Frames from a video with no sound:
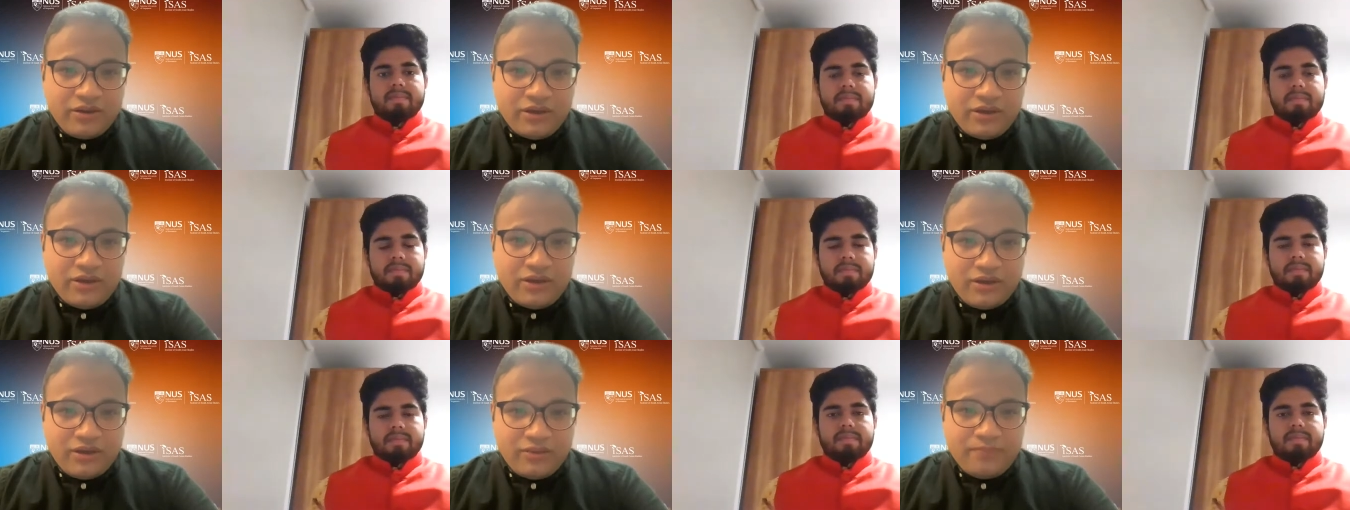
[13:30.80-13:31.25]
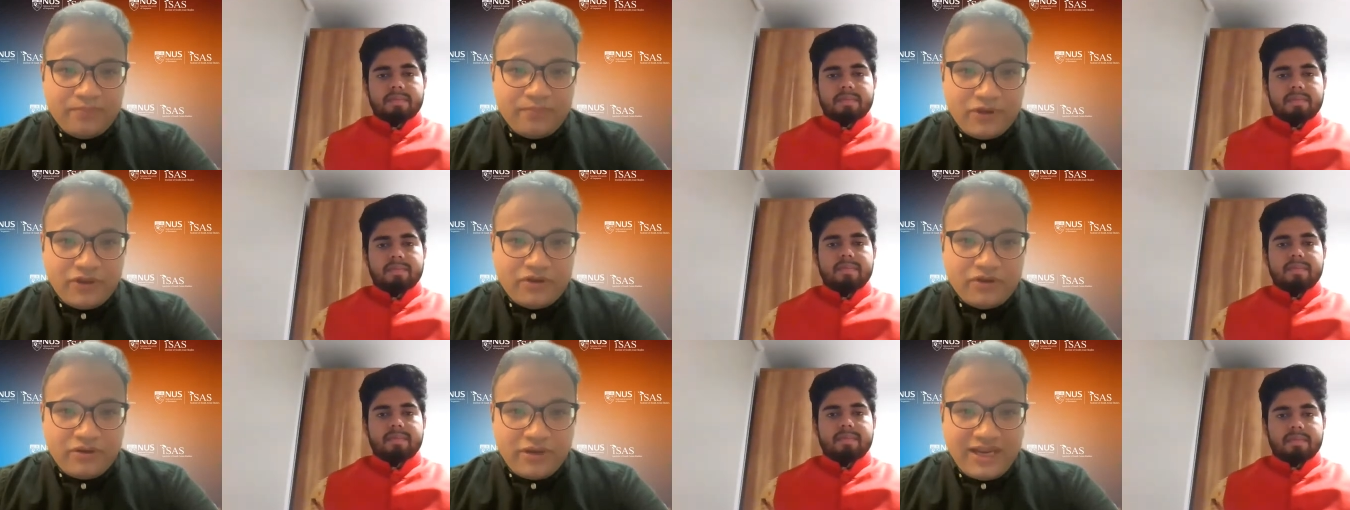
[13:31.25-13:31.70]
Speaker 1: um,
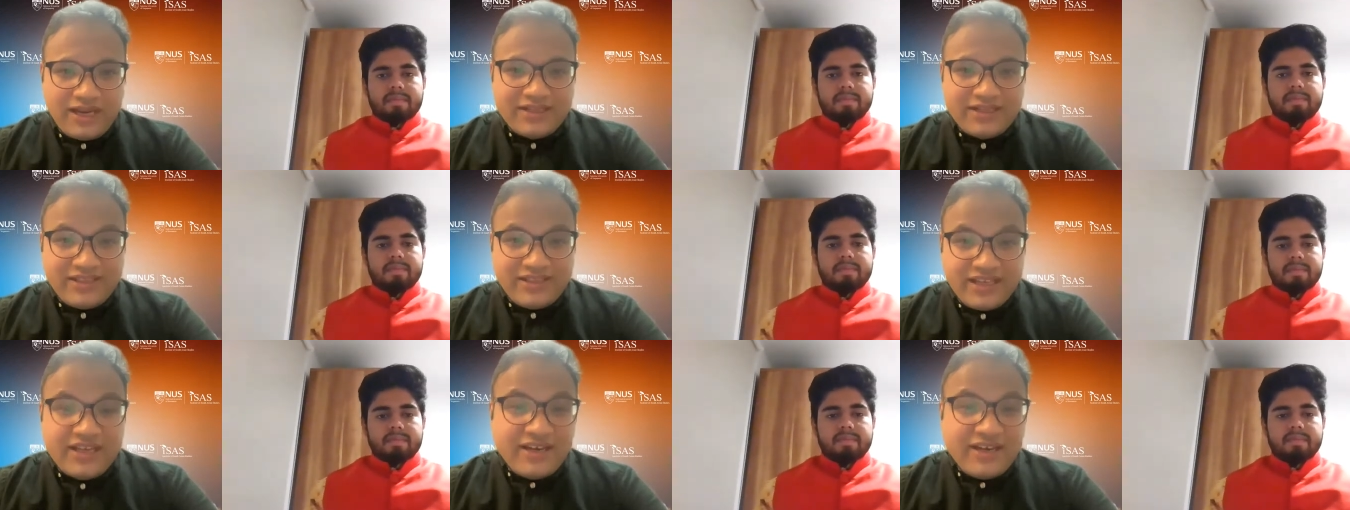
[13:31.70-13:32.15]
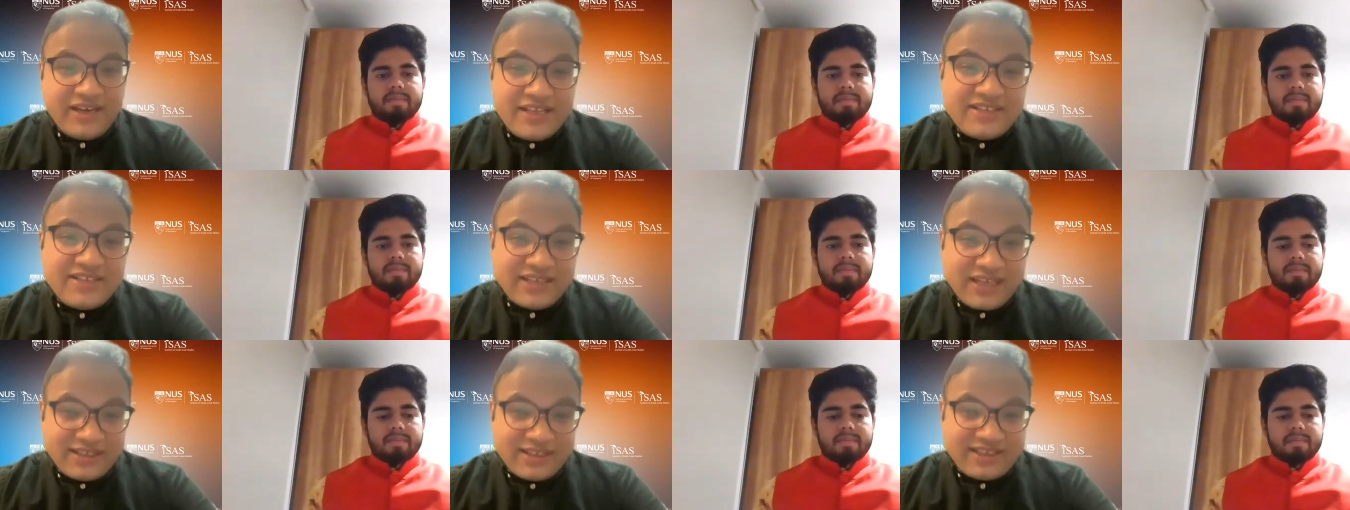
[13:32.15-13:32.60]
you know, and there
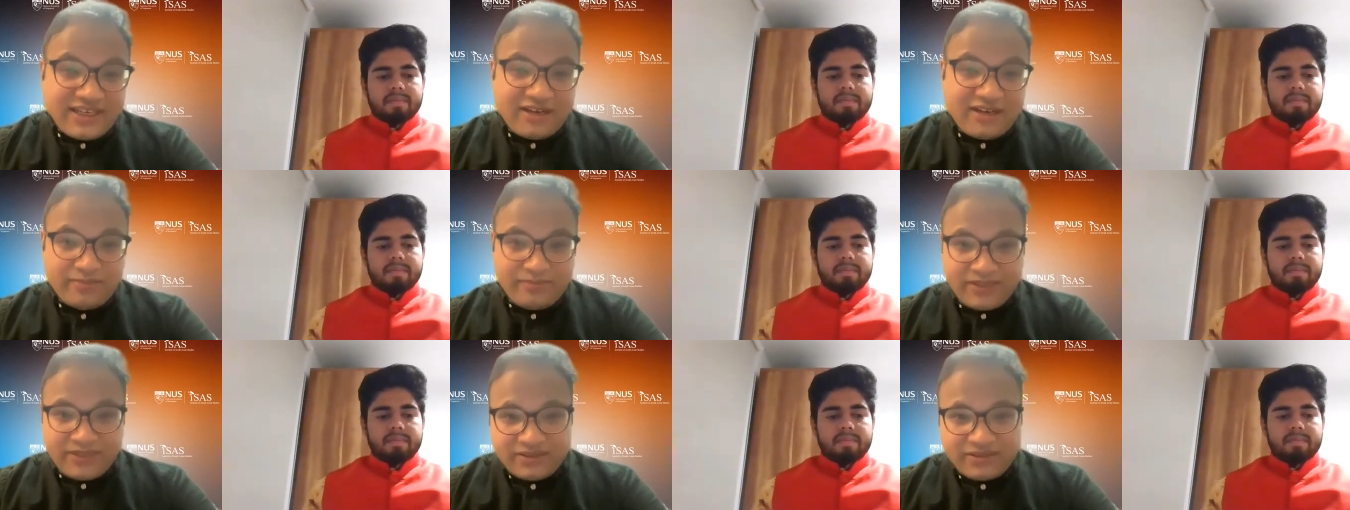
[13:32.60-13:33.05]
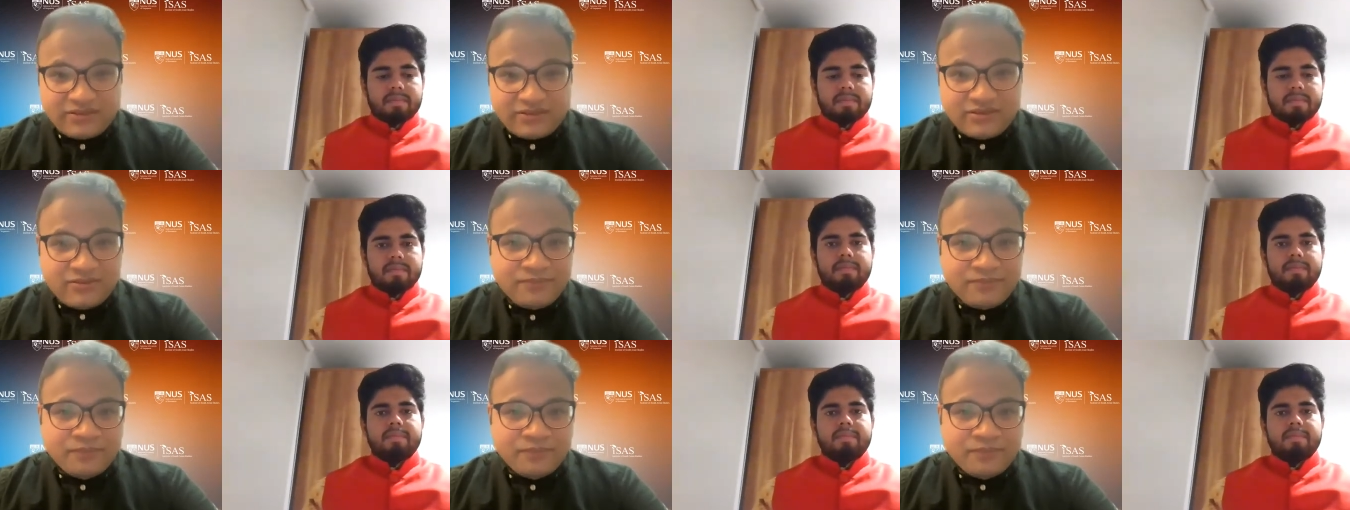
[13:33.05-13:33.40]
is a settlement.